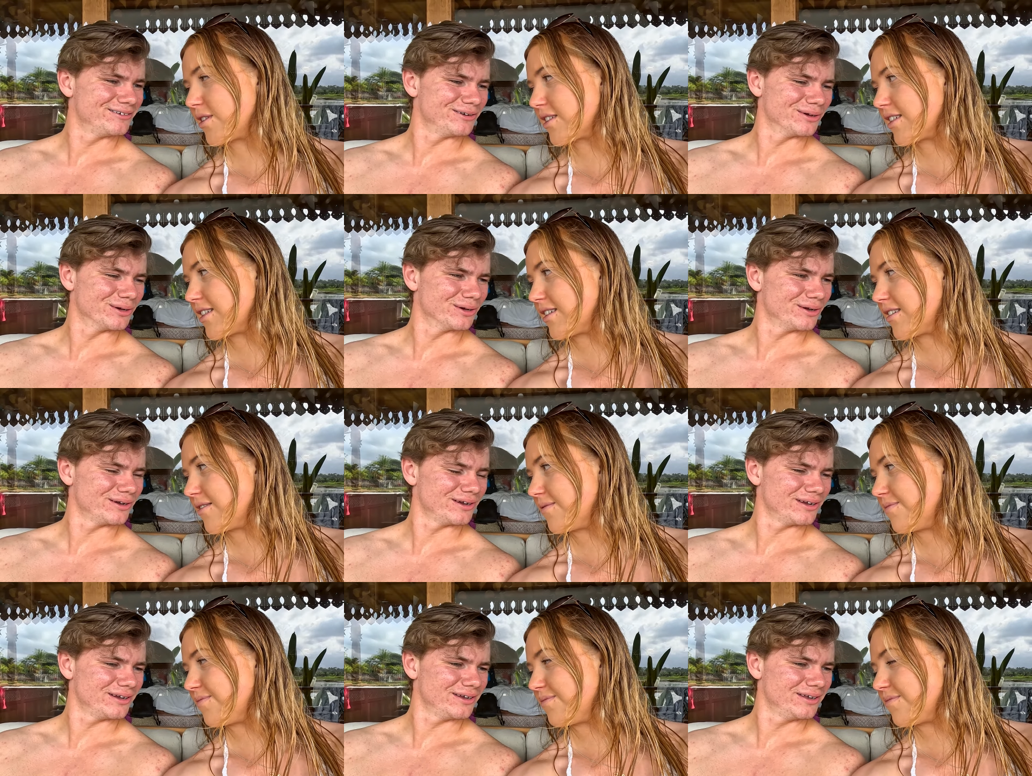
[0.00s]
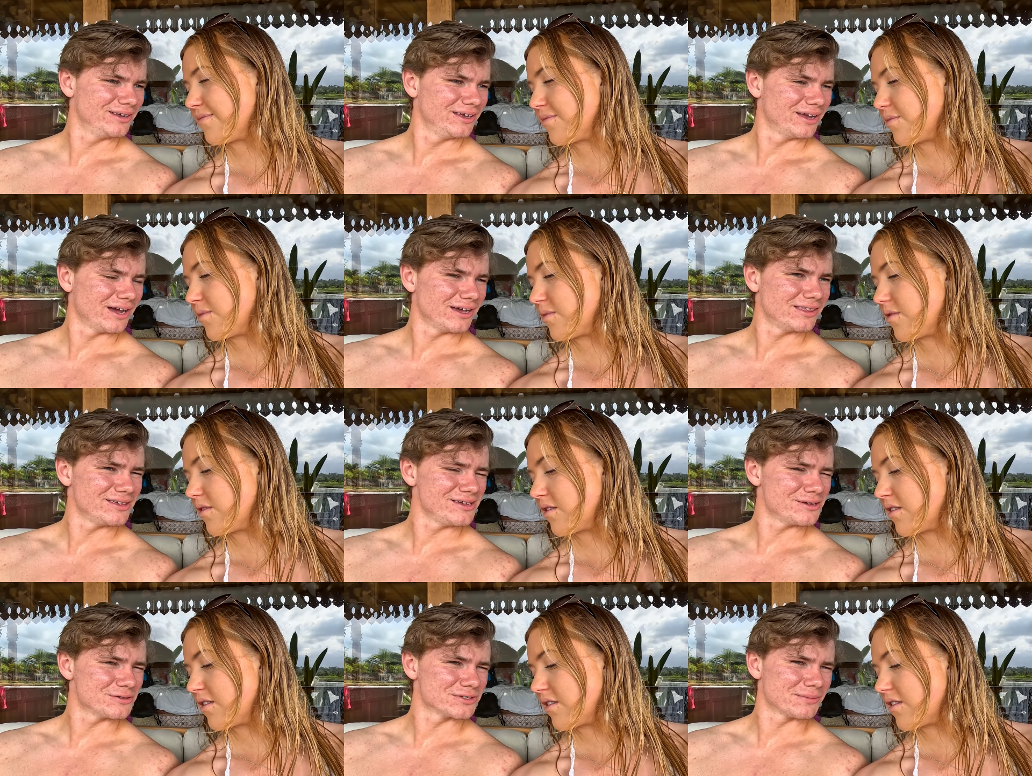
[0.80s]
Speaker 1: was no. it?
Speaker 2: I
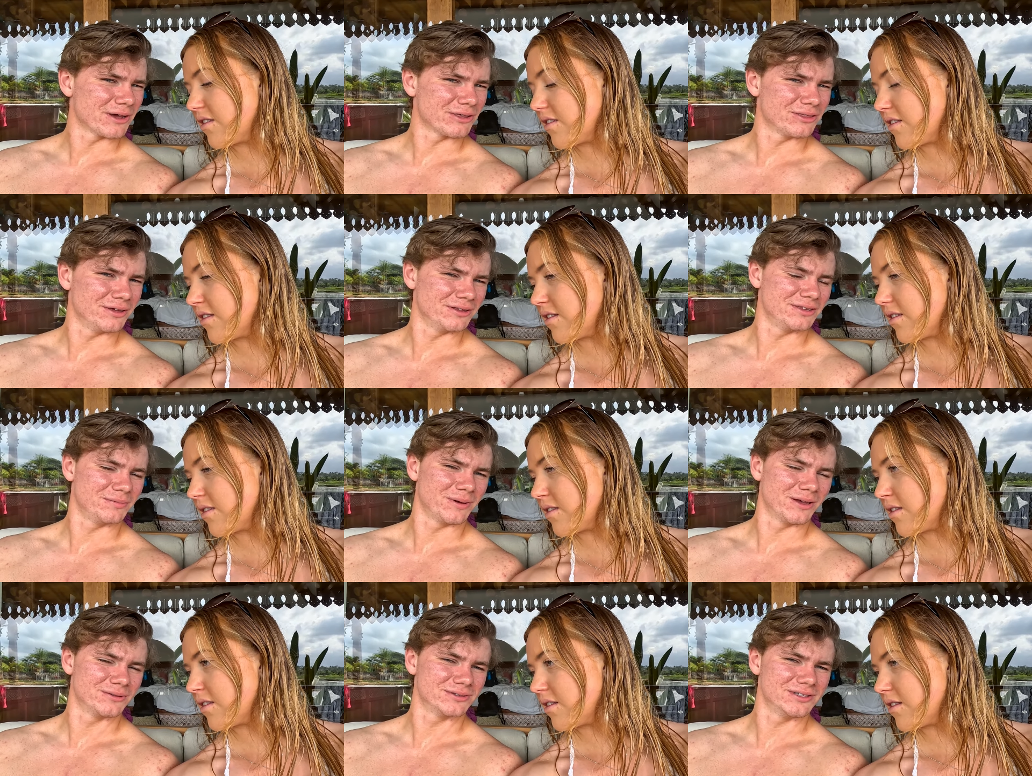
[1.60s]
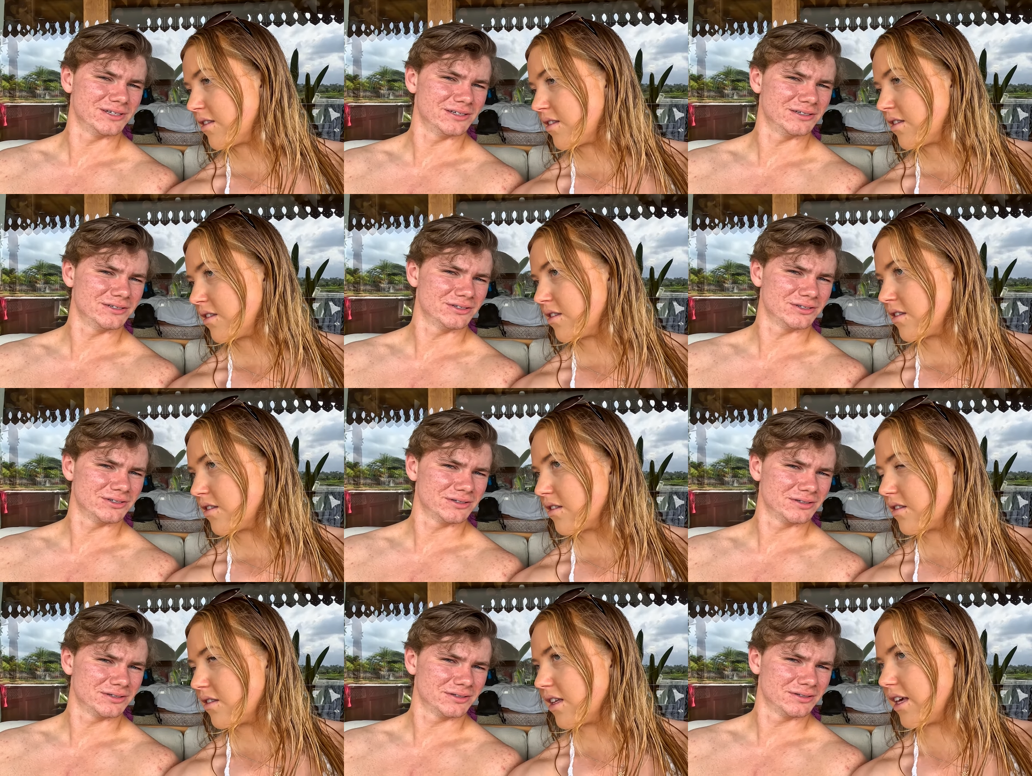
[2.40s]
think it was about thirty pounds each.
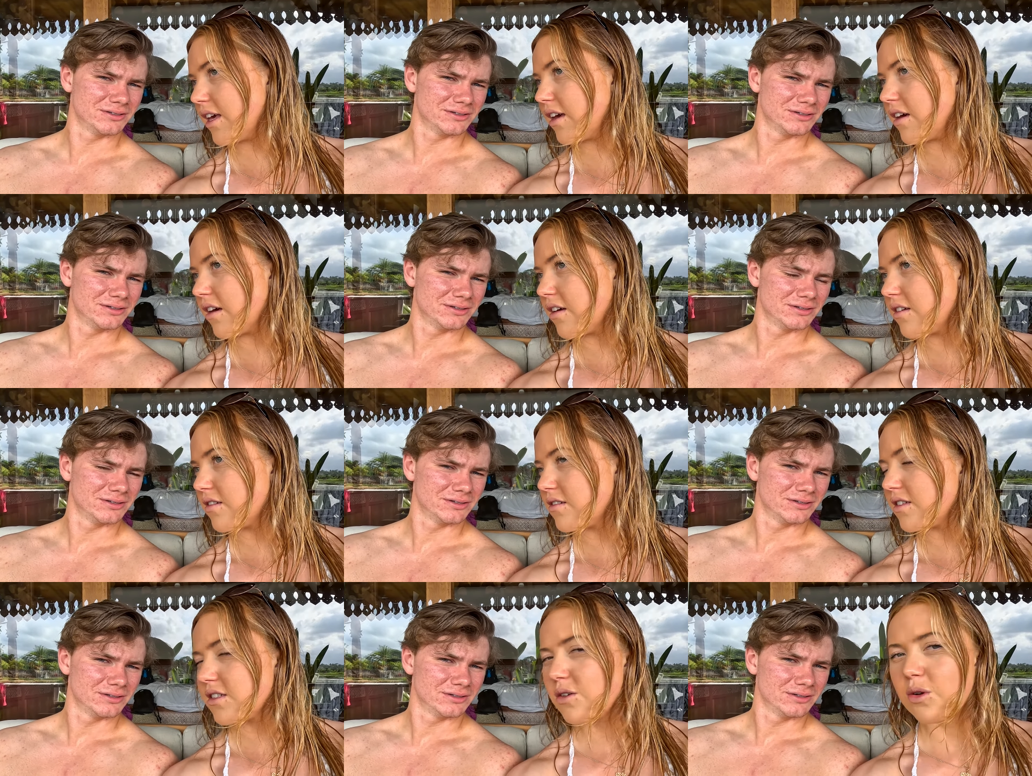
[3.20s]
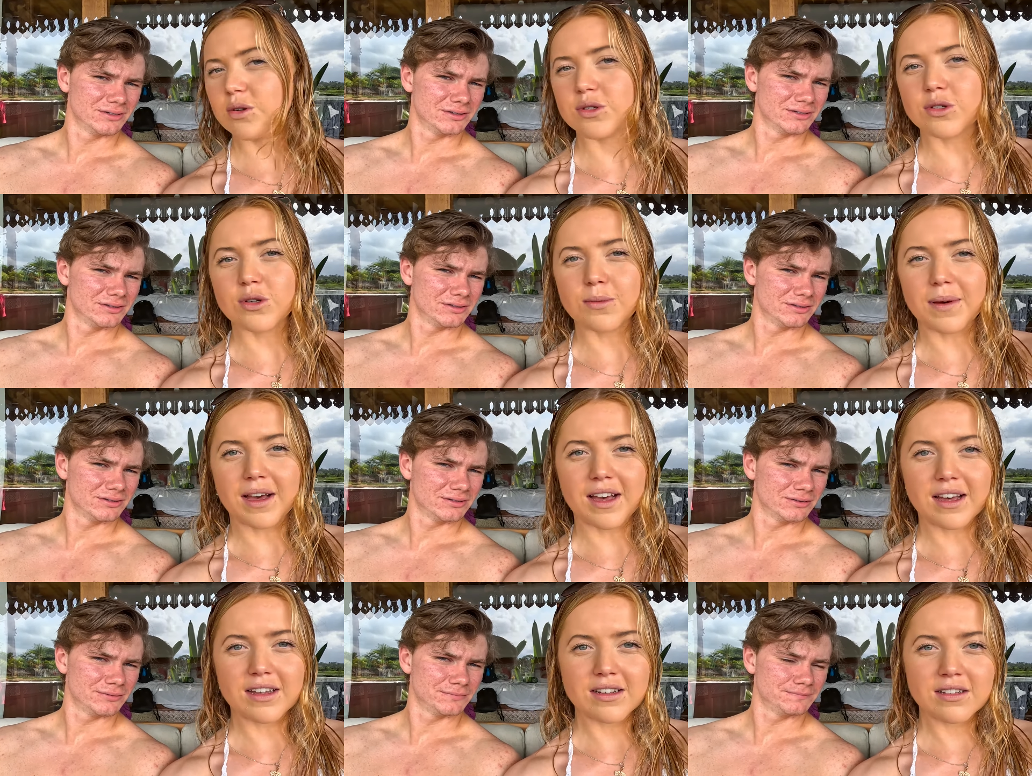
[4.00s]
Speaker 1: Yeah, it's not too
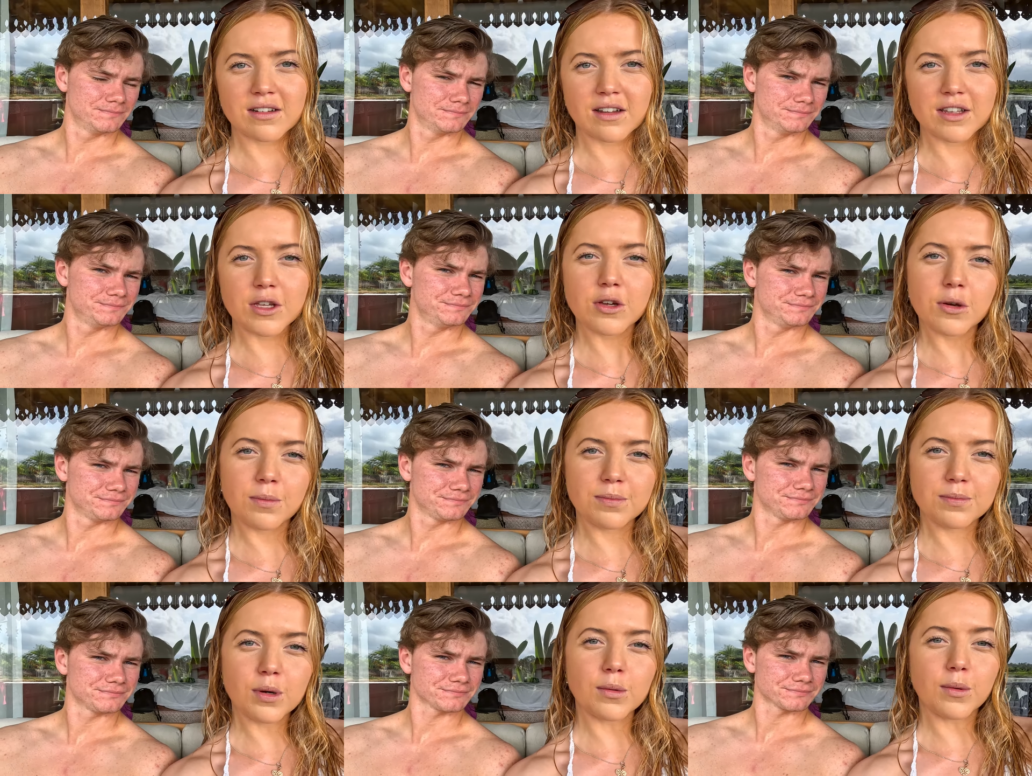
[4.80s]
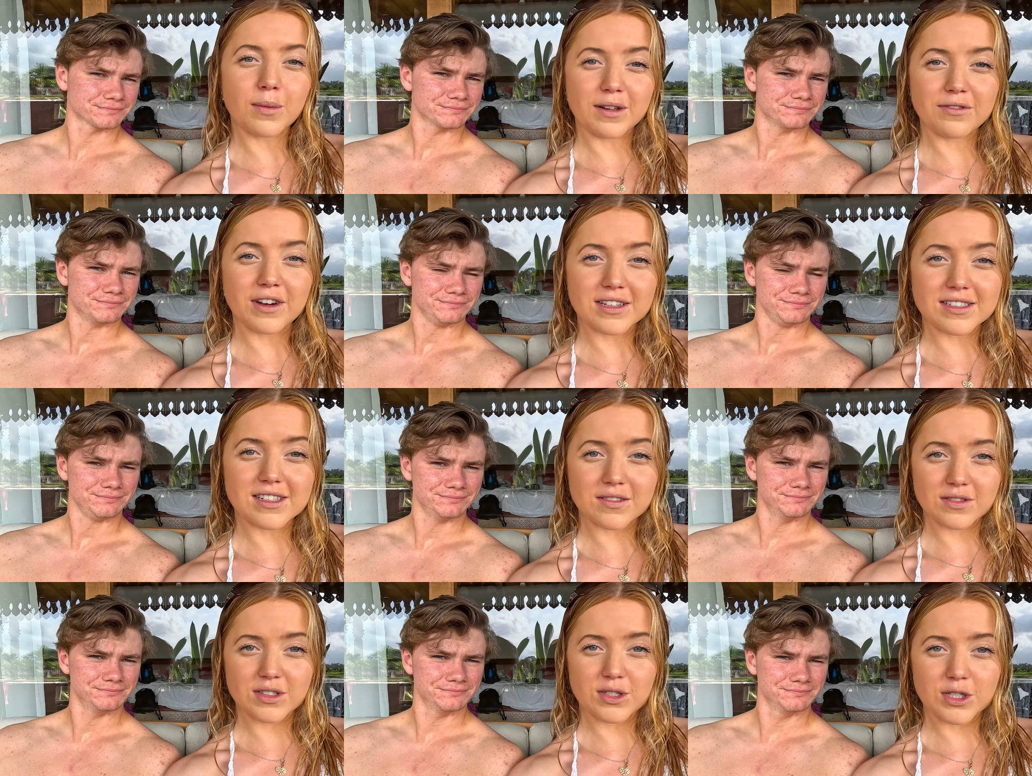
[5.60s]
bad. You could probably find
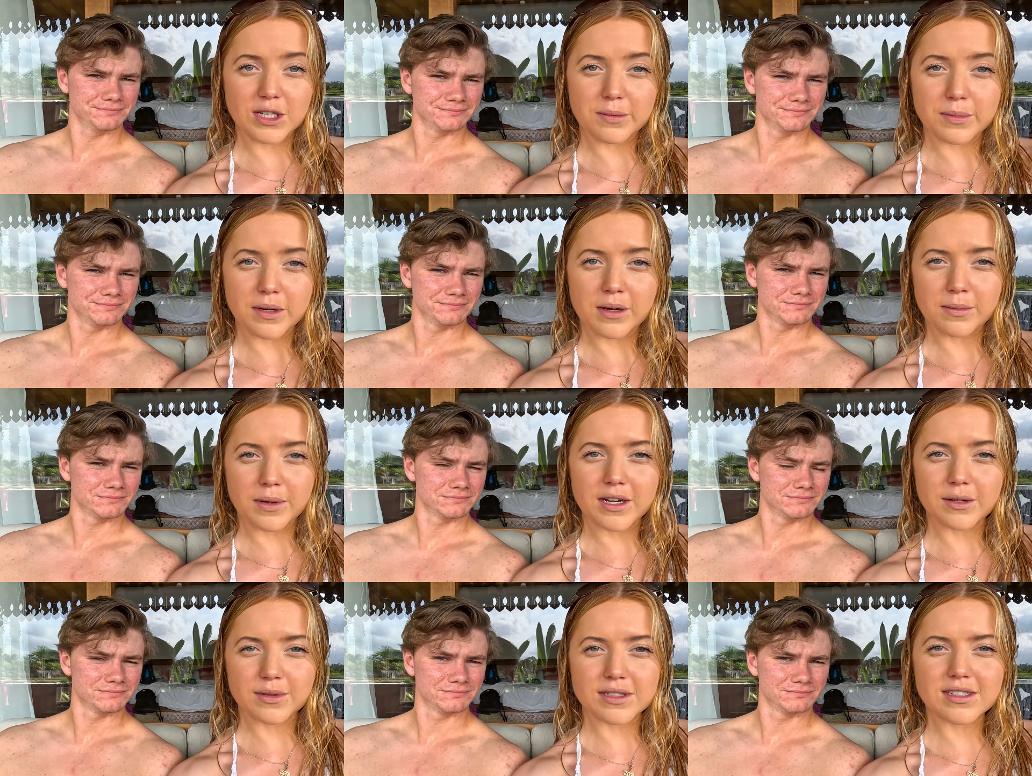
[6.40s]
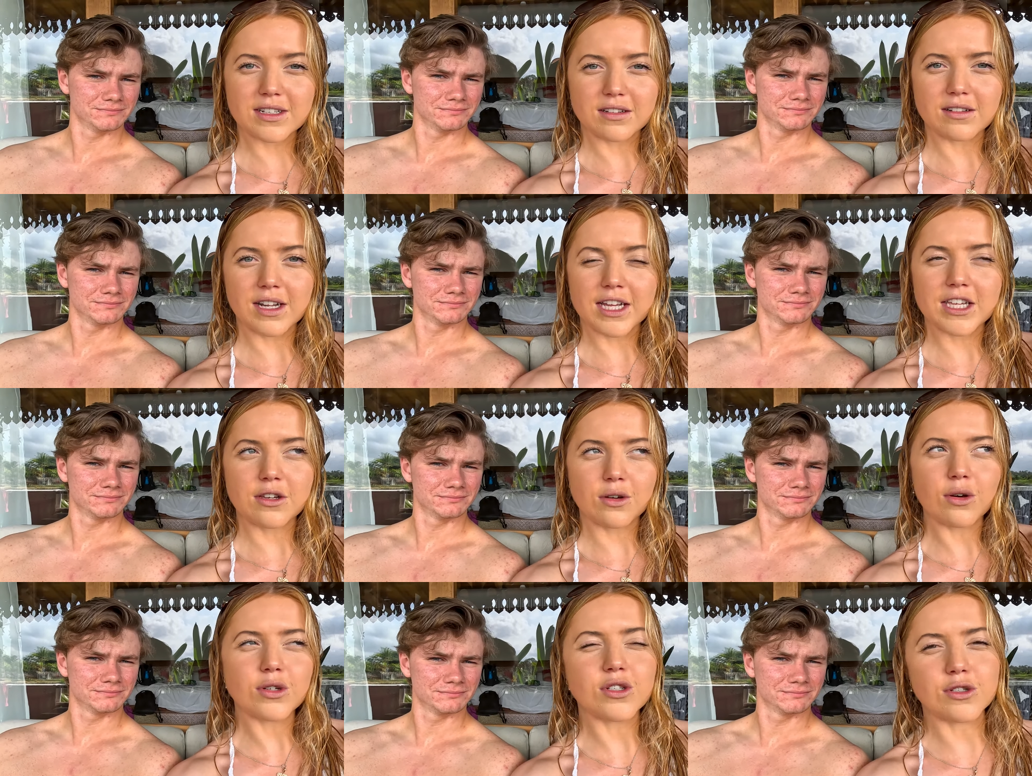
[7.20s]
stuff that's cheaper, but it was still like
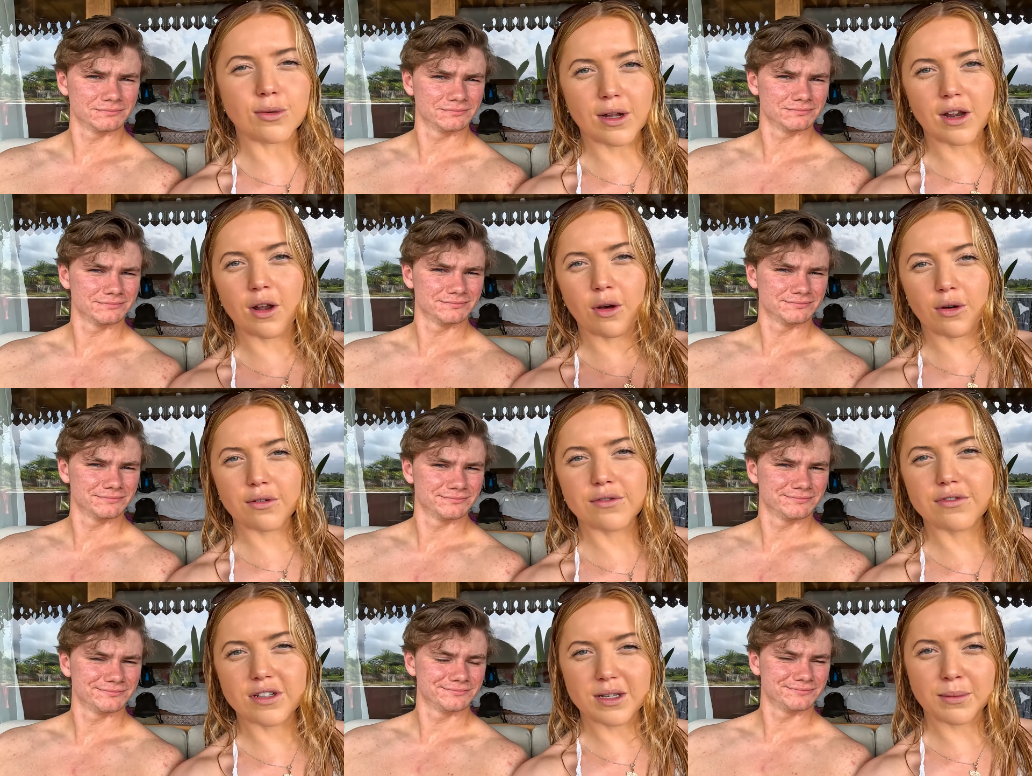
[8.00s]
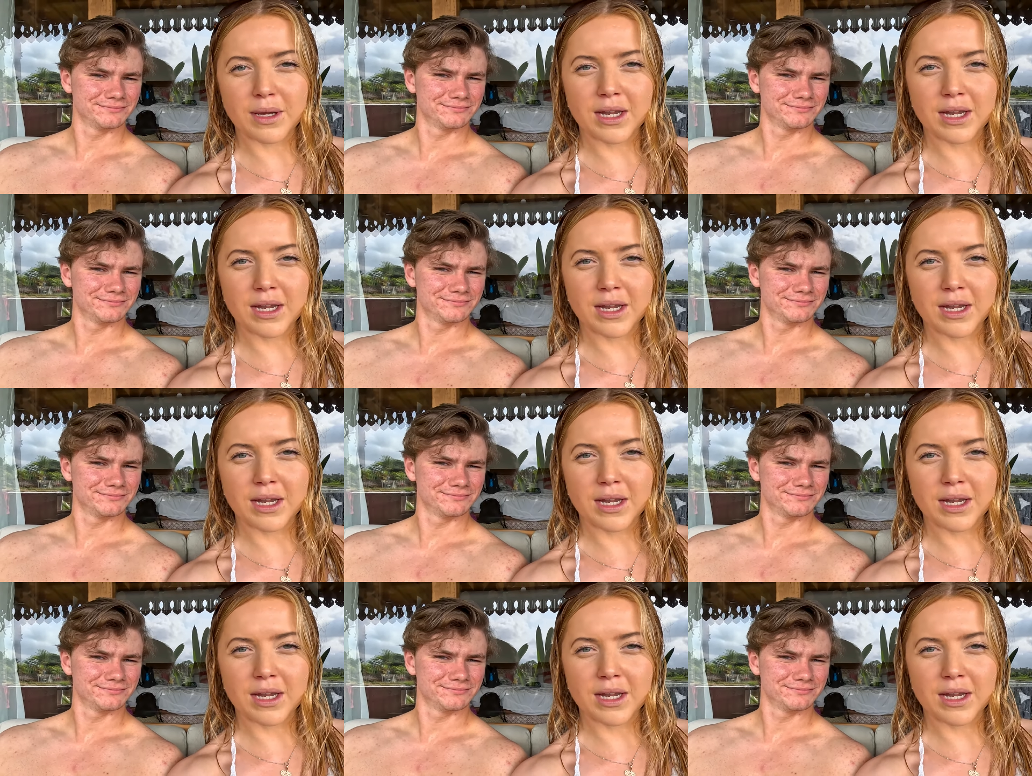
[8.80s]
you got to do a lot for the